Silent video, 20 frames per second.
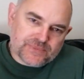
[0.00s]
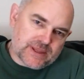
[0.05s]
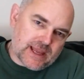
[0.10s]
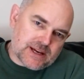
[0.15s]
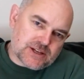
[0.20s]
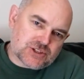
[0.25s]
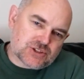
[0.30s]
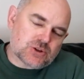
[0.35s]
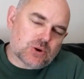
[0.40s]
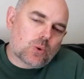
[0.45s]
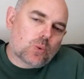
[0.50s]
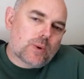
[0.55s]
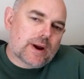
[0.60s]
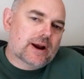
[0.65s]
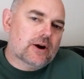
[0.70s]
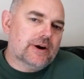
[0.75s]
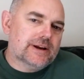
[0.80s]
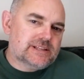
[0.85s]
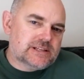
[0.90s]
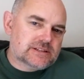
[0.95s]
Next,
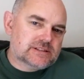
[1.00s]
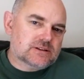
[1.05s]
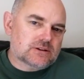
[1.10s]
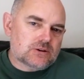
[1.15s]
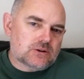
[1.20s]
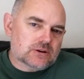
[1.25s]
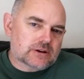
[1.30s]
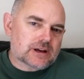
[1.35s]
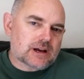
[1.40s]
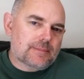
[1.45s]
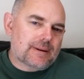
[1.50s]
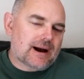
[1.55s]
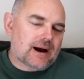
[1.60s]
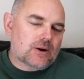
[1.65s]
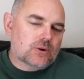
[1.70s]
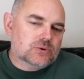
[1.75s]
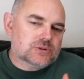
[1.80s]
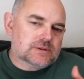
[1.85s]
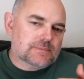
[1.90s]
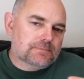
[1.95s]
we're going to talk
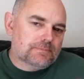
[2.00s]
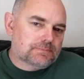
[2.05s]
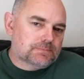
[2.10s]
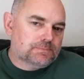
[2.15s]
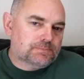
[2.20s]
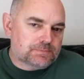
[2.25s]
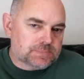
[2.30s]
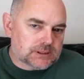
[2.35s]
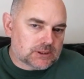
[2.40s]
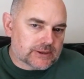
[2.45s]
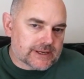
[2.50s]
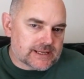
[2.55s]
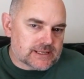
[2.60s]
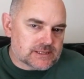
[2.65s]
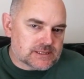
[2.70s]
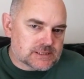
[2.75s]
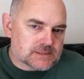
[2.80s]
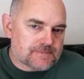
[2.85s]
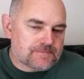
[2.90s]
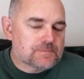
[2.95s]
about
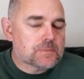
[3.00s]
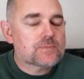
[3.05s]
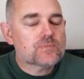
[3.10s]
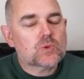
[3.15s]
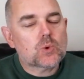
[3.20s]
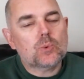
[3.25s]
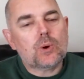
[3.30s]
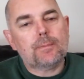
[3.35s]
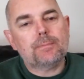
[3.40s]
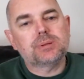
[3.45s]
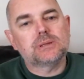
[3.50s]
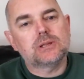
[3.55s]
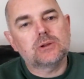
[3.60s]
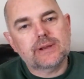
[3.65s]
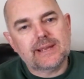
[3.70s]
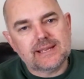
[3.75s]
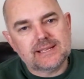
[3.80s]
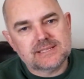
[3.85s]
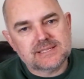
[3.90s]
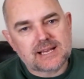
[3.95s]
plugins. What
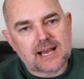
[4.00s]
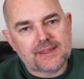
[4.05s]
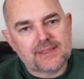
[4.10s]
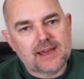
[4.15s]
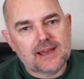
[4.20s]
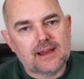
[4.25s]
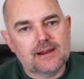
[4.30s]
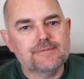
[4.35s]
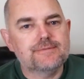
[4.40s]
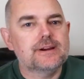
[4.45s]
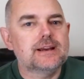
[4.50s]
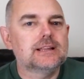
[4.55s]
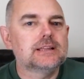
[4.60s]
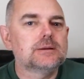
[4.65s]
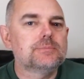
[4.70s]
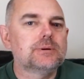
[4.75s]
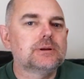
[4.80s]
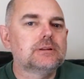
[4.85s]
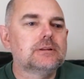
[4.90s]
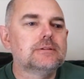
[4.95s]
plugins are there
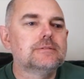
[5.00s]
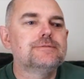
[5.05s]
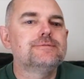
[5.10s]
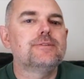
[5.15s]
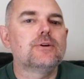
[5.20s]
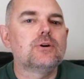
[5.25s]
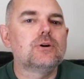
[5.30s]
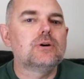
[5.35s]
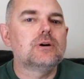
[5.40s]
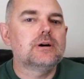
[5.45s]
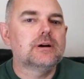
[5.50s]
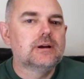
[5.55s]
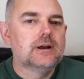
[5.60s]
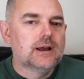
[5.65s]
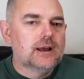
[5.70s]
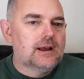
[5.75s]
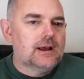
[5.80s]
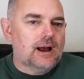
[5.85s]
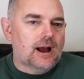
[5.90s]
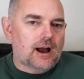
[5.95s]
available for
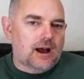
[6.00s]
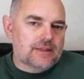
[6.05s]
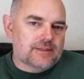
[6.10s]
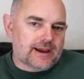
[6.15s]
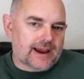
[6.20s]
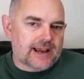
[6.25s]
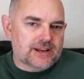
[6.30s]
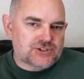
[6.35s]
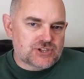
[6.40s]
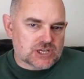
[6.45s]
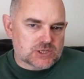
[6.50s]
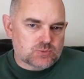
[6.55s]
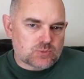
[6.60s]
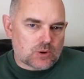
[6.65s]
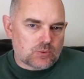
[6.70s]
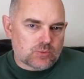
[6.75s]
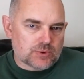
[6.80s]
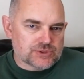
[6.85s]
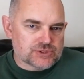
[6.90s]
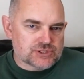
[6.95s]
uh, the
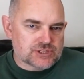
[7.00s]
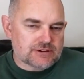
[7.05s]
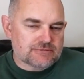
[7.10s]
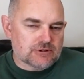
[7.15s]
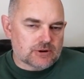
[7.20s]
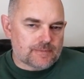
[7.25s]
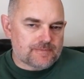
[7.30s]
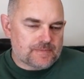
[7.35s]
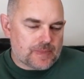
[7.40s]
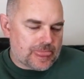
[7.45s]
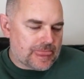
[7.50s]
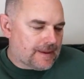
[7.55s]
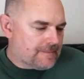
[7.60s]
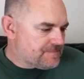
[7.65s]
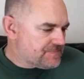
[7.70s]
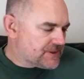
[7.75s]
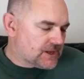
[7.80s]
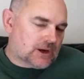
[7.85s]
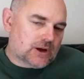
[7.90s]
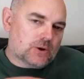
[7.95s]
HS110?
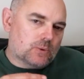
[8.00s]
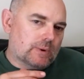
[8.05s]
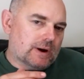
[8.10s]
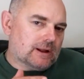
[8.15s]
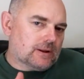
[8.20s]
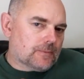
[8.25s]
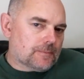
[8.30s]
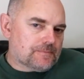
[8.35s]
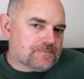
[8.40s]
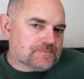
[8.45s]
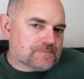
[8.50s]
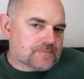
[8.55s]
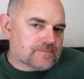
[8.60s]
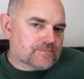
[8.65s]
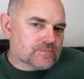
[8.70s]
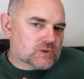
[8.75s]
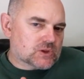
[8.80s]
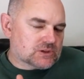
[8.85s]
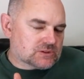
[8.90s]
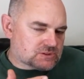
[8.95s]
Well,
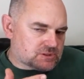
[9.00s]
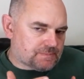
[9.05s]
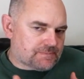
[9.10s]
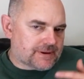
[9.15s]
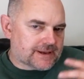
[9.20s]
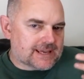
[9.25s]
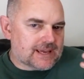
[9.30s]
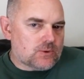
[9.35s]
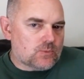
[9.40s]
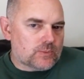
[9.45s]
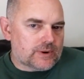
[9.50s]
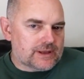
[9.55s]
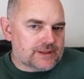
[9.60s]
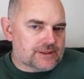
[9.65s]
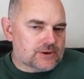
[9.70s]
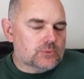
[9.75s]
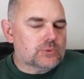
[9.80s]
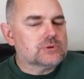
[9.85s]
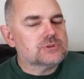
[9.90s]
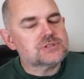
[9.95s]
to begin
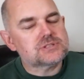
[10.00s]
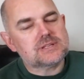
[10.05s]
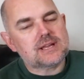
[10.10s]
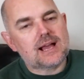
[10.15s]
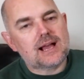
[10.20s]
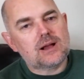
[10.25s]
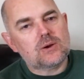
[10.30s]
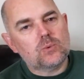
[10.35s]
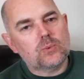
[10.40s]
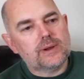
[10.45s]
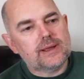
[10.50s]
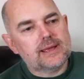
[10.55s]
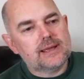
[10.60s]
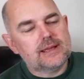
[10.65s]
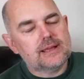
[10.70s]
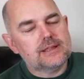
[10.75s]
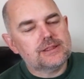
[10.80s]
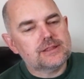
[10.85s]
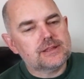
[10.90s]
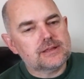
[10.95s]
with, we'll start
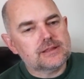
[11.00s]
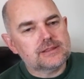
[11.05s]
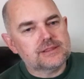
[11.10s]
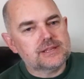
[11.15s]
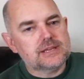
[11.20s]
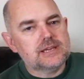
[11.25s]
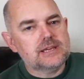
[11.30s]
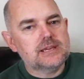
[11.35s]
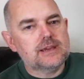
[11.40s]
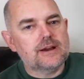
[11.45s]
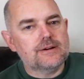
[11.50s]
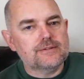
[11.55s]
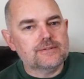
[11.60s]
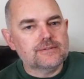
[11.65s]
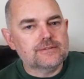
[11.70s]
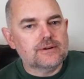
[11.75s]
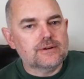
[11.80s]
with the